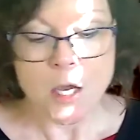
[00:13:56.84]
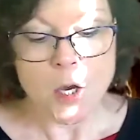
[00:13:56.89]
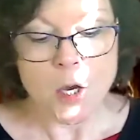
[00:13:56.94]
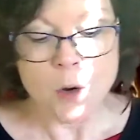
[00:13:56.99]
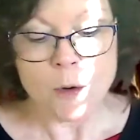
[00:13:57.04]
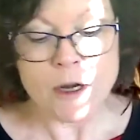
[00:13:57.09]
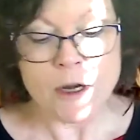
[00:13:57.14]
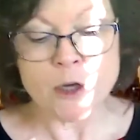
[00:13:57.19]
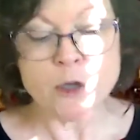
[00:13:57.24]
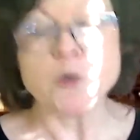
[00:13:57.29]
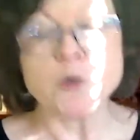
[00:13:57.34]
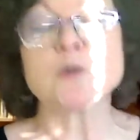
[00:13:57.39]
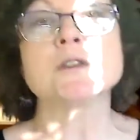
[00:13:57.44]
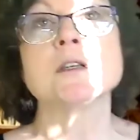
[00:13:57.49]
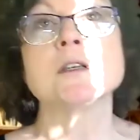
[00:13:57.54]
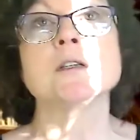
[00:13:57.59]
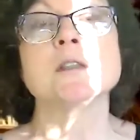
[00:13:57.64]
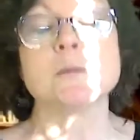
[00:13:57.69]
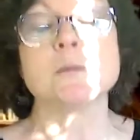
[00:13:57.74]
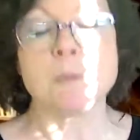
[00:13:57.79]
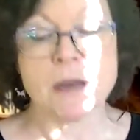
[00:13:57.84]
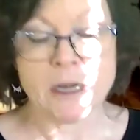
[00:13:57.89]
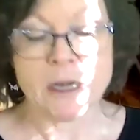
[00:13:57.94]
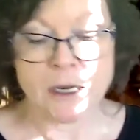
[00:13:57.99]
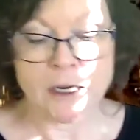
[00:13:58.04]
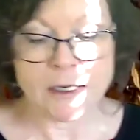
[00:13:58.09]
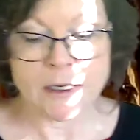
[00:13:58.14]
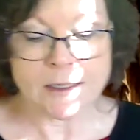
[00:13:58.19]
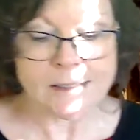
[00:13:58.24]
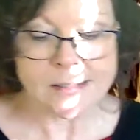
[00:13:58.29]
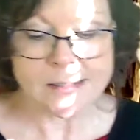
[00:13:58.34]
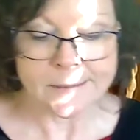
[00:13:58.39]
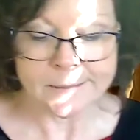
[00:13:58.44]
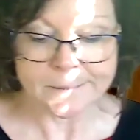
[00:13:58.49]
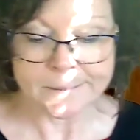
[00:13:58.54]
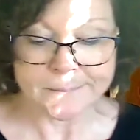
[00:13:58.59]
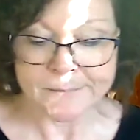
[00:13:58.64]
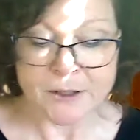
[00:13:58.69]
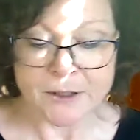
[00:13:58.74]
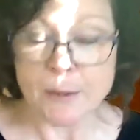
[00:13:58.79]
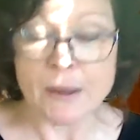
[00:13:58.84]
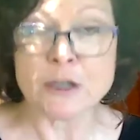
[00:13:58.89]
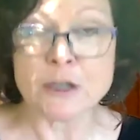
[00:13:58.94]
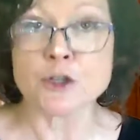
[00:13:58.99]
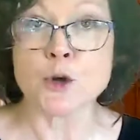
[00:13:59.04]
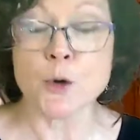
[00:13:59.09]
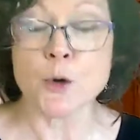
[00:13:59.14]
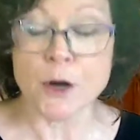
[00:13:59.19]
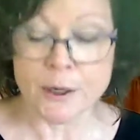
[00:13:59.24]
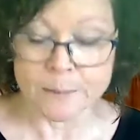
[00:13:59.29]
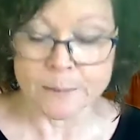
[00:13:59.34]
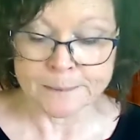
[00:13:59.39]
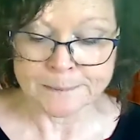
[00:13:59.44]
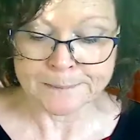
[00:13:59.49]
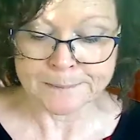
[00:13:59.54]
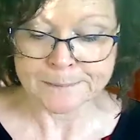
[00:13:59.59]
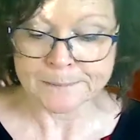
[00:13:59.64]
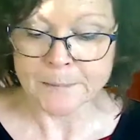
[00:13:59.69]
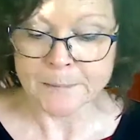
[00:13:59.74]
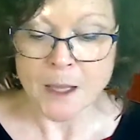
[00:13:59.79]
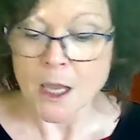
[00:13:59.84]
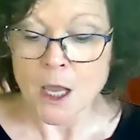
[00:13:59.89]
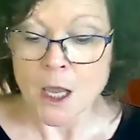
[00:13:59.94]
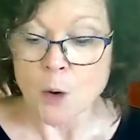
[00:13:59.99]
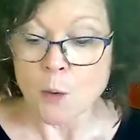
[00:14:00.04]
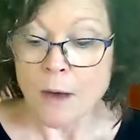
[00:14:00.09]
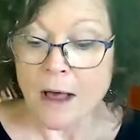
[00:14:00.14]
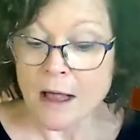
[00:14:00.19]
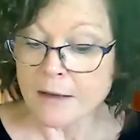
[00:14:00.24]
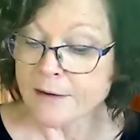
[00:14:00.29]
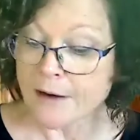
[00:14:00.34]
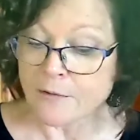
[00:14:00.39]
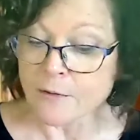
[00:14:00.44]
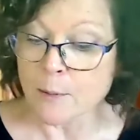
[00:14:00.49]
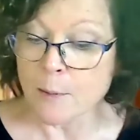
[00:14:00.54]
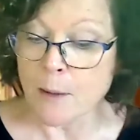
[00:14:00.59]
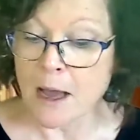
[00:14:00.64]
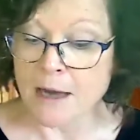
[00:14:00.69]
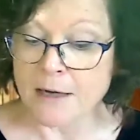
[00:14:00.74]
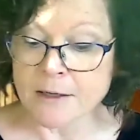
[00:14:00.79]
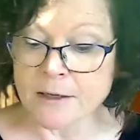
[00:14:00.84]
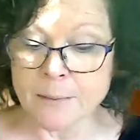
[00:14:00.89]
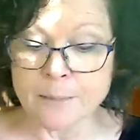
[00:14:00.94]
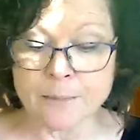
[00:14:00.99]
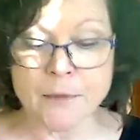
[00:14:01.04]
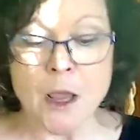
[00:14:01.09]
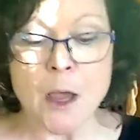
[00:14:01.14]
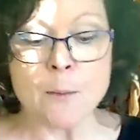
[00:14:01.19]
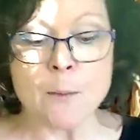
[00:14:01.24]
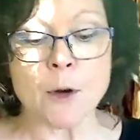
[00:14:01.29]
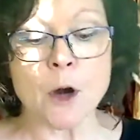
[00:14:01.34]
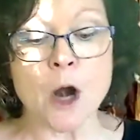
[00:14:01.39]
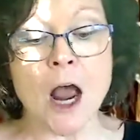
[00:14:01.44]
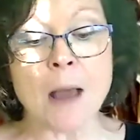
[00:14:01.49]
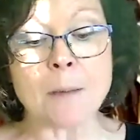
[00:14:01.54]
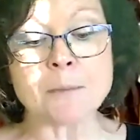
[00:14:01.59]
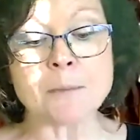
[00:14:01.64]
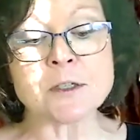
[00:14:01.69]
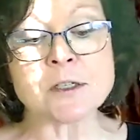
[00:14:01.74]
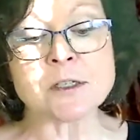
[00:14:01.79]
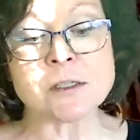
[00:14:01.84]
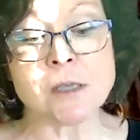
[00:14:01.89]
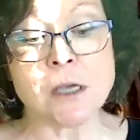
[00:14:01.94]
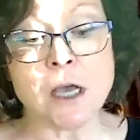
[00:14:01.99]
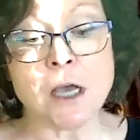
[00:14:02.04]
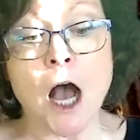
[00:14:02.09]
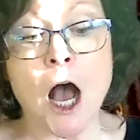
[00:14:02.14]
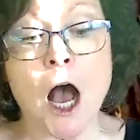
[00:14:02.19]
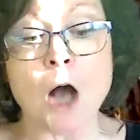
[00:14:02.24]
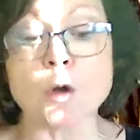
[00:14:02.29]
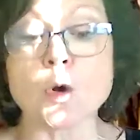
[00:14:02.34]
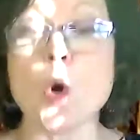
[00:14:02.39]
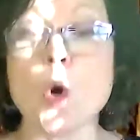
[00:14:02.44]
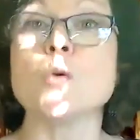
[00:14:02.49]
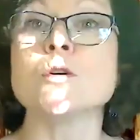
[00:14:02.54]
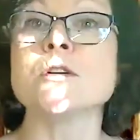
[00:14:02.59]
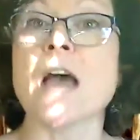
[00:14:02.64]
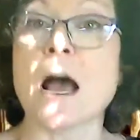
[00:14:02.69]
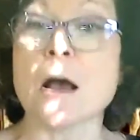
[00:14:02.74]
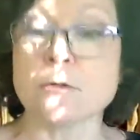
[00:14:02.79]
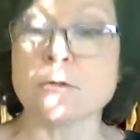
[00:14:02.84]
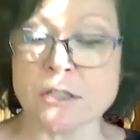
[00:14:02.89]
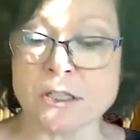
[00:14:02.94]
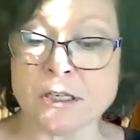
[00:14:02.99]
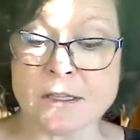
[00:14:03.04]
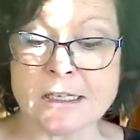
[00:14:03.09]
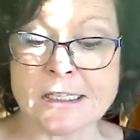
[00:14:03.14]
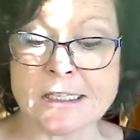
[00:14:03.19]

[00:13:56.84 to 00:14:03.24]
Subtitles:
What a nuisance money is, to be sure. Well, never mind. Perhaps I'll go down to the